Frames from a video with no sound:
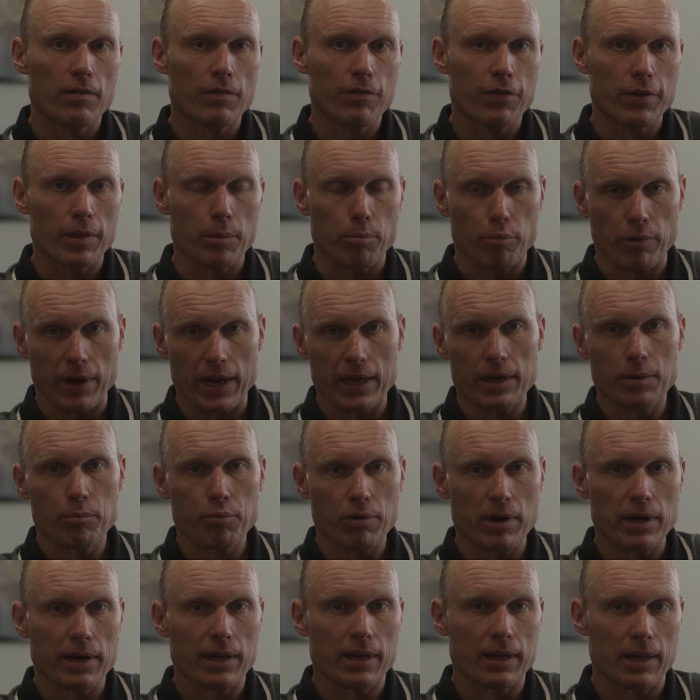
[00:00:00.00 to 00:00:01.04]
For the branded
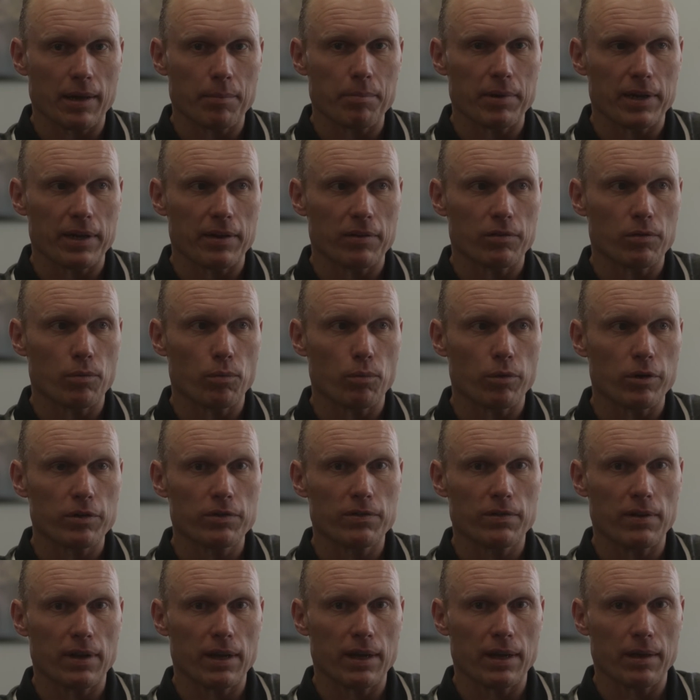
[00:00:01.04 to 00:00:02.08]
product companies, we're
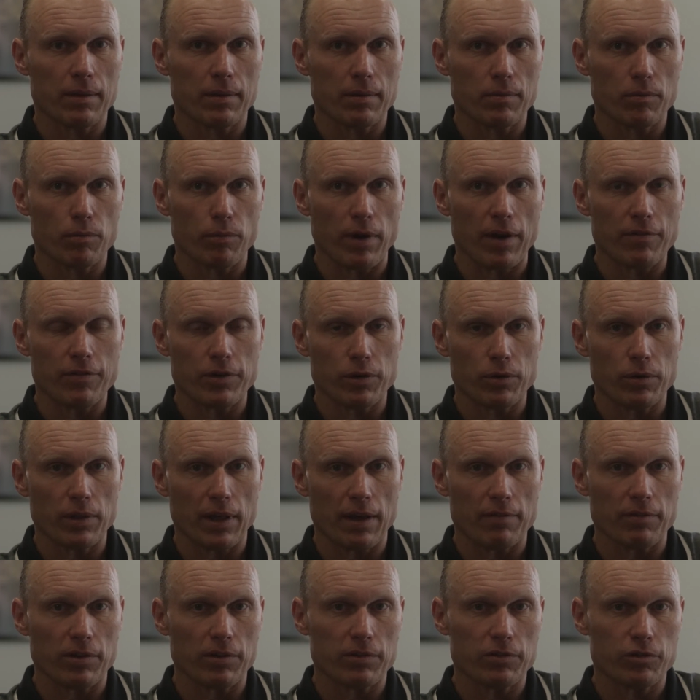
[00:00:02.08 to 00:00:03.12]
seeing revenue
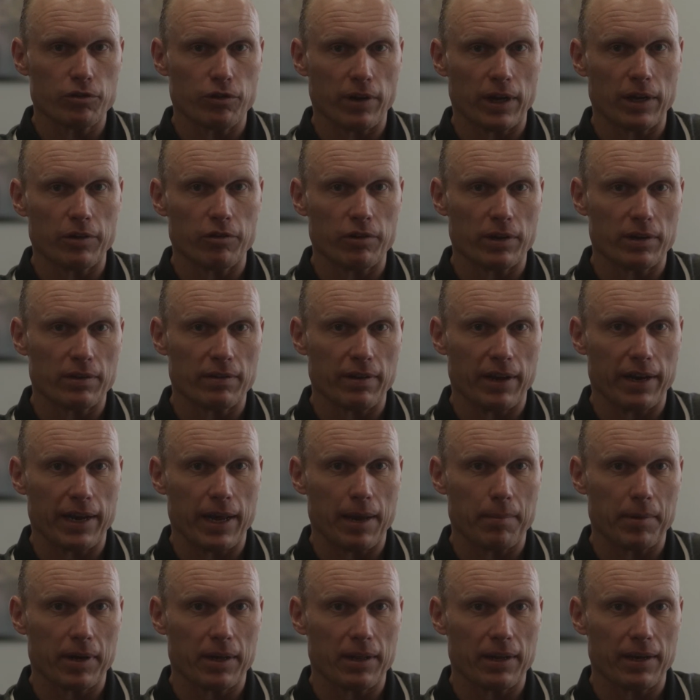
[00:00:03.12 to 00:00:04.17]
levels changing
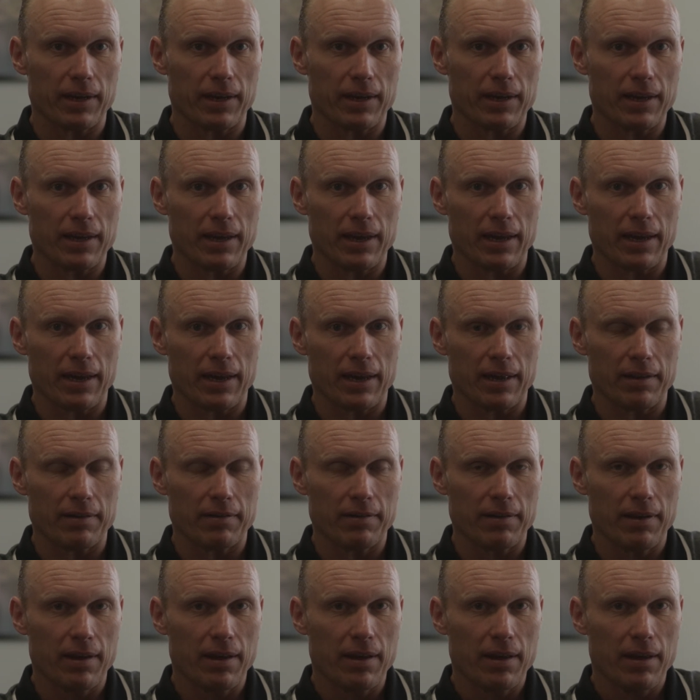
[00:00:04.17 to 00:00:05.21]
dynamically
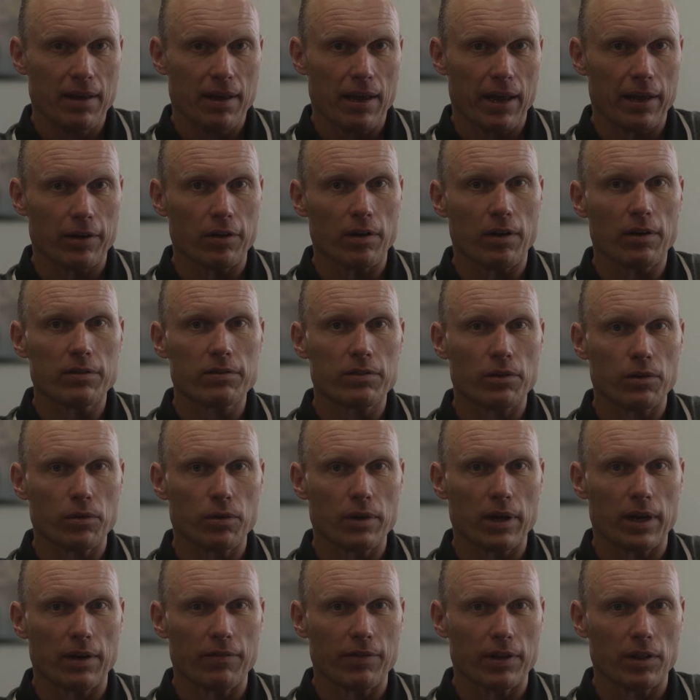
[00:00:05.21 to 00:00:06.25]
and also
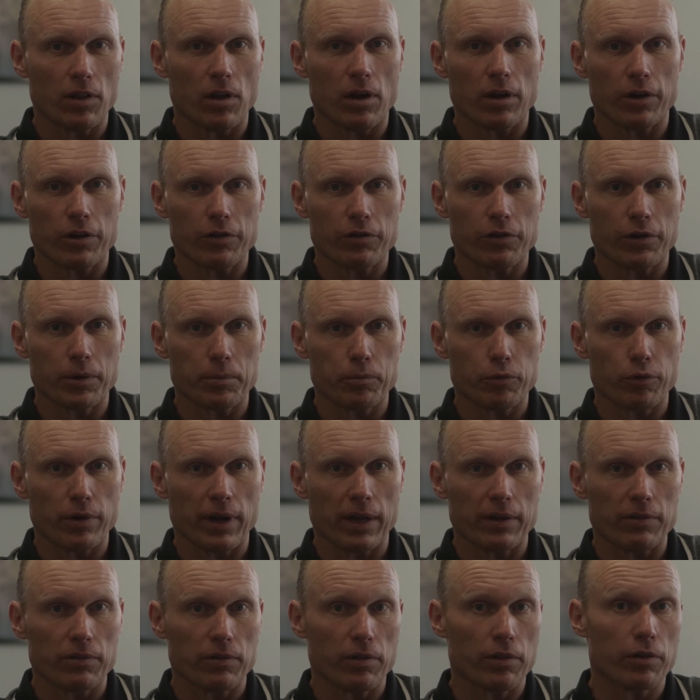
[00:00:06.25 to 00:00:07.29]
kind of in longer term
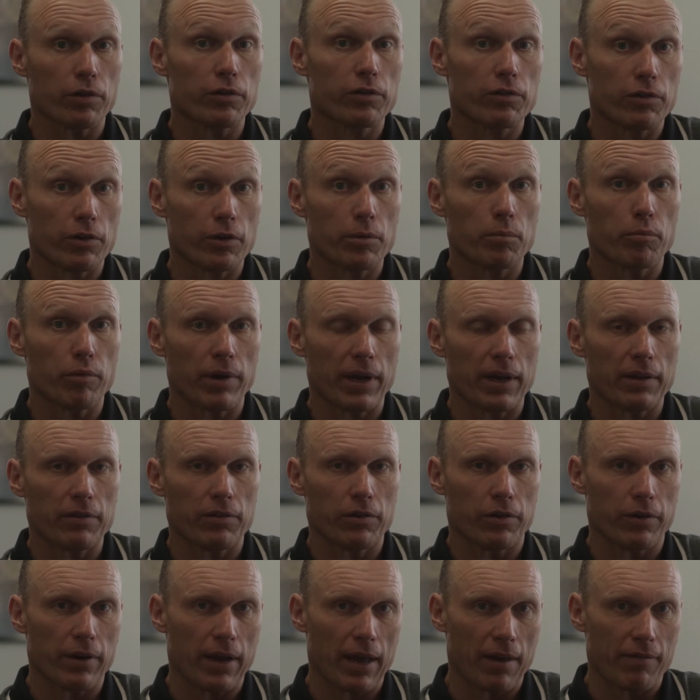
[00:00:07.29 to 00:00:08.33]
trends. So there are certain brands
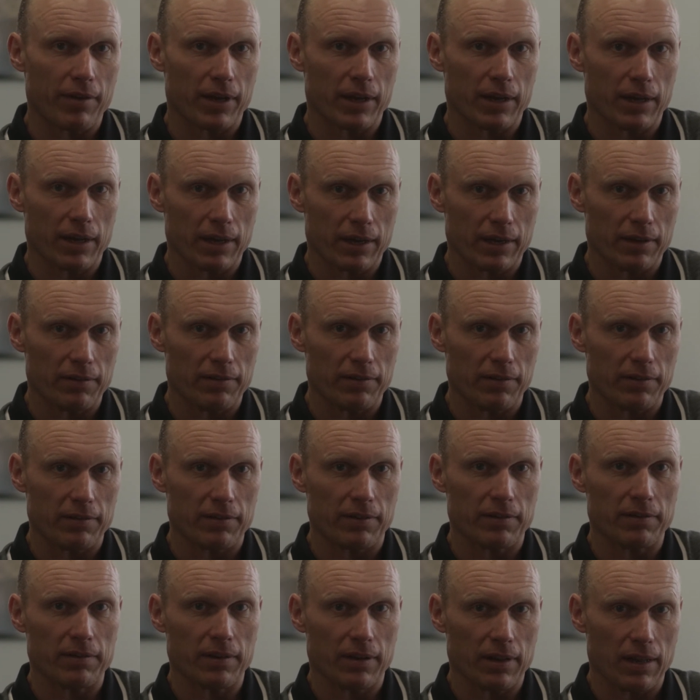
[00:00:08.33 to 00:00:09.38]
that are having a
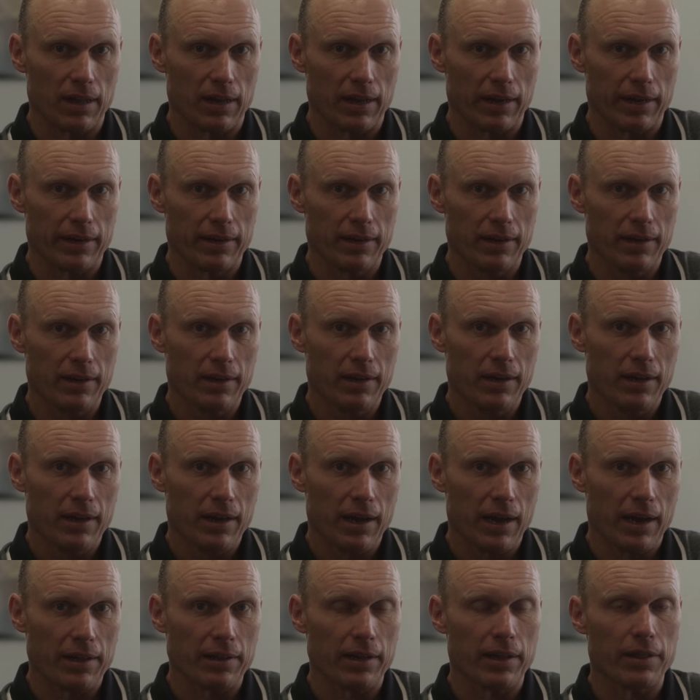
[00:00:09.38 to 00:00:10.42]
consistent decline,
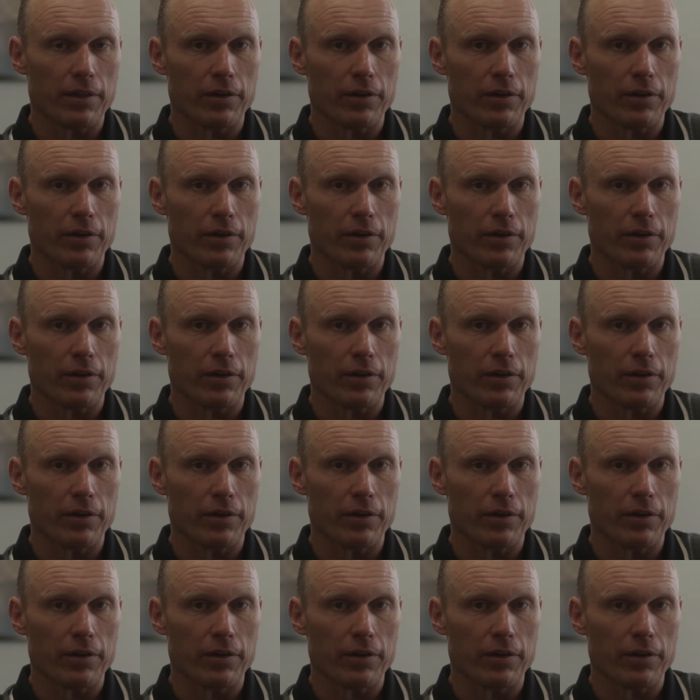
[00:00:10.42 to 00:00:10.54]
and then